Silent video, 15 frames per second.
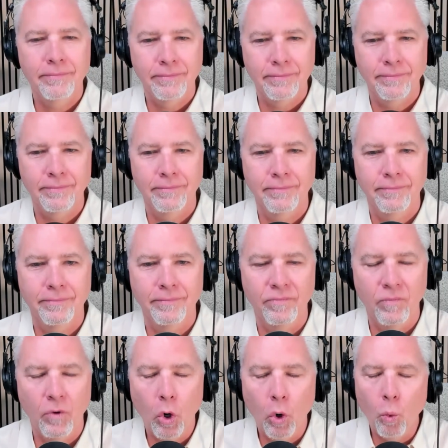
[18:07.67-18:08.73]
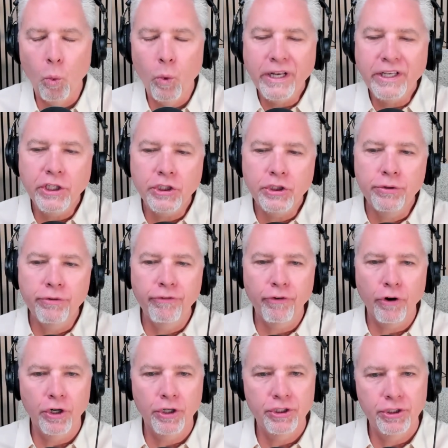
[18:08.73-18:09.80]
Mhm. When did you
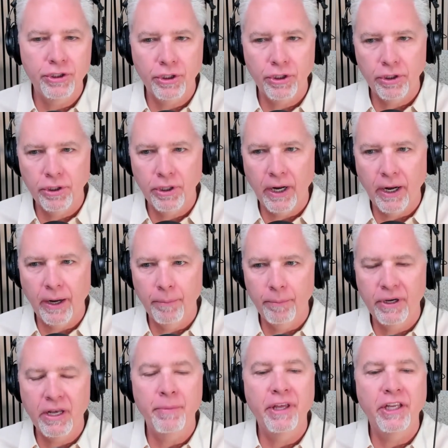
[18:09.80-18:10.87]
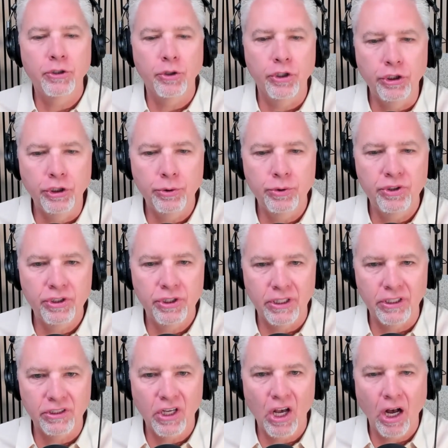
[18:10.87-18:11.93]
first become introduced to
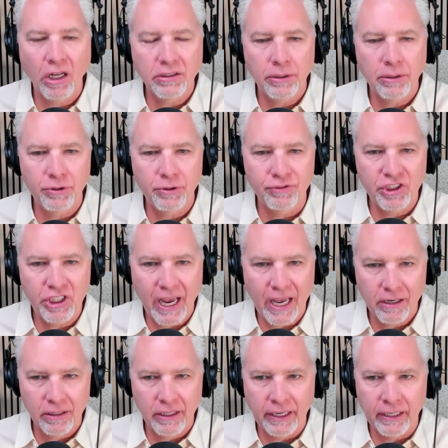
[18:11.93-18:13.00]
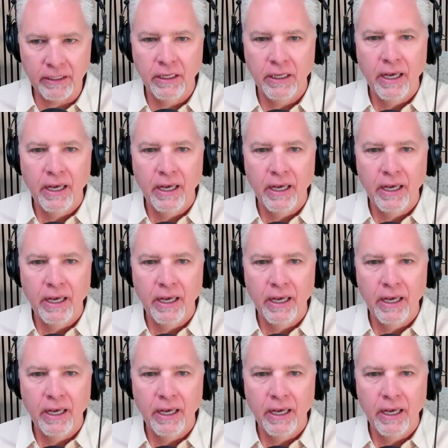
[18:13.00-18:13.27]
this concept of channeling?